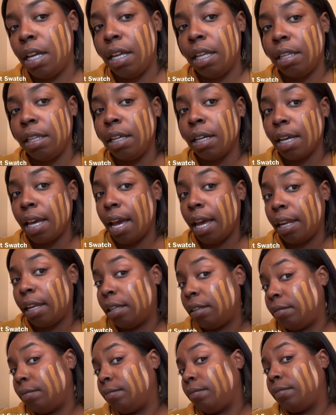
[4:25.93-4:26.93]
Look at it.
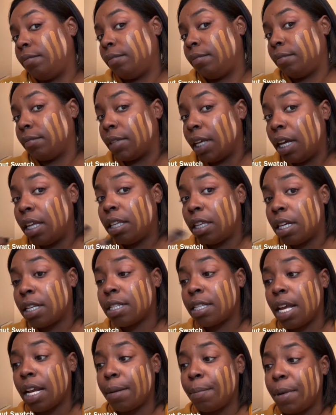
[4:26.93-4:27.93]
It looks
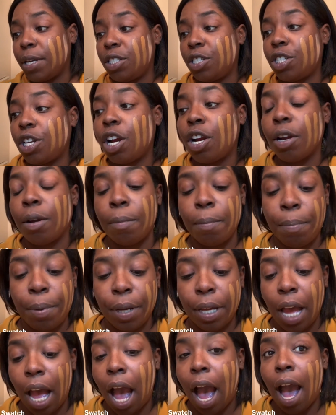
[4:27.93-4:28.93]
like my shirt,
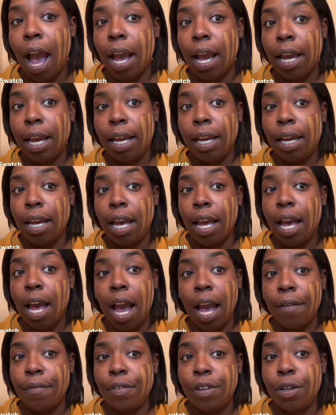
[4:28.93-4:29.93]
but
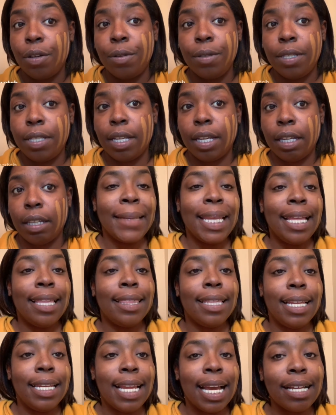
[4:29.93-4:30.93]
I've used it.
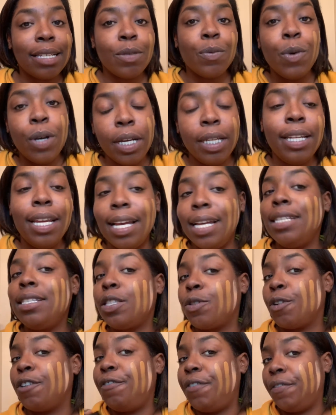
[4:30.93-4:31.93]
The next one is
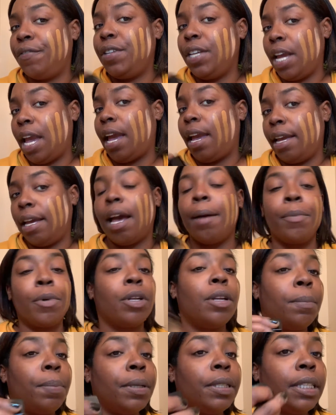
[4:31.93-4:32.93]
358. I'm
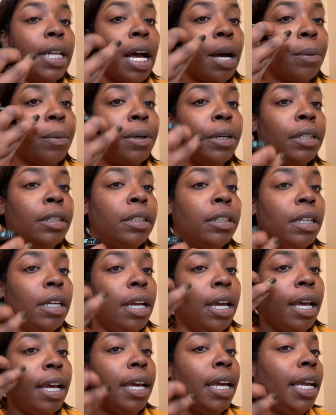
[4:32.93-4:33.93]
gonna put that one
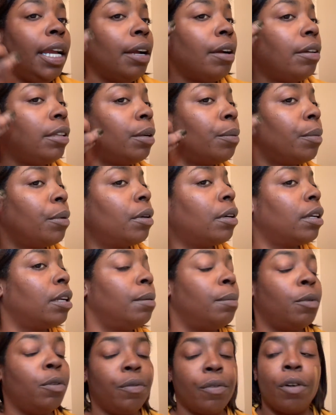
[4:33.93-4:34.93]
here, and then we're gonna
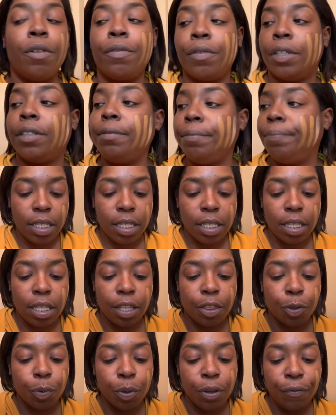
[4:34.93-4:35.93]
move over. The
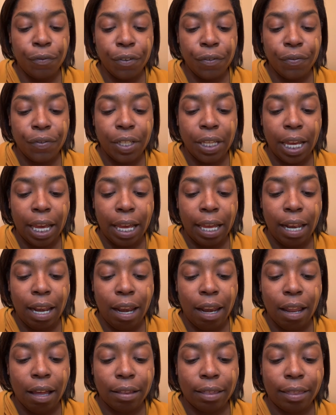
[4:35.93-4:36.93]

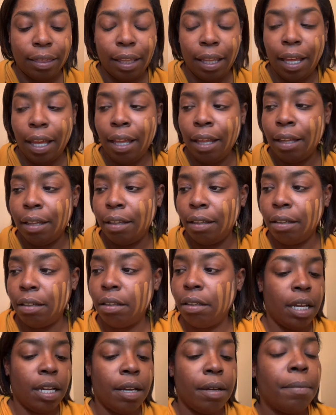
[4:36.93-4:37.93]
358 Latte,
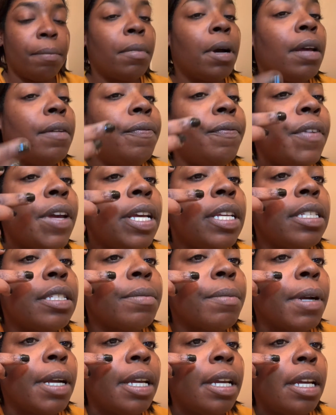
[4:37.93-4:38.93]
my face
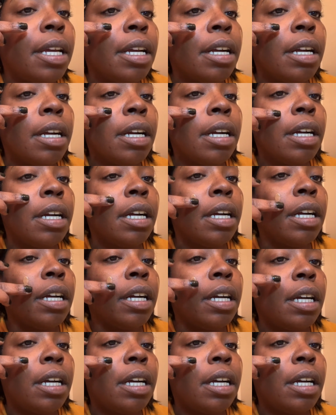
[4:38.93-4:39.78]
right here.